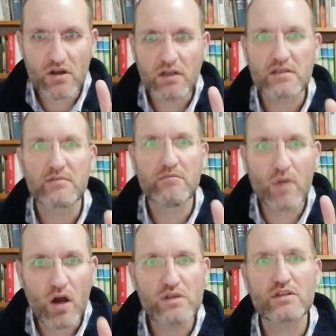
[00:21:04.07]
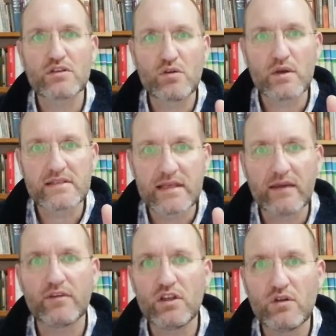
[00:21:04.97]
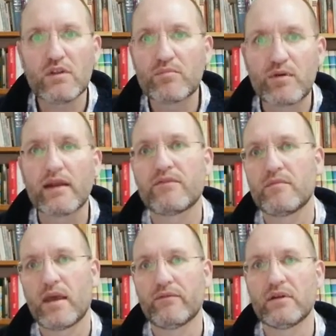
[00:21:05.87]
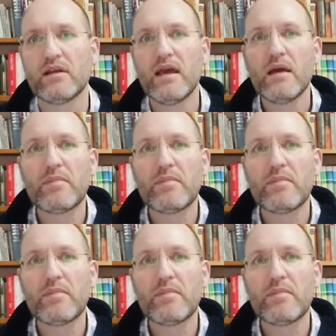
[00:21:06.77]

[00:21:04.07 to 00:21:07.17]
not Moses who has given you the bread from heaven,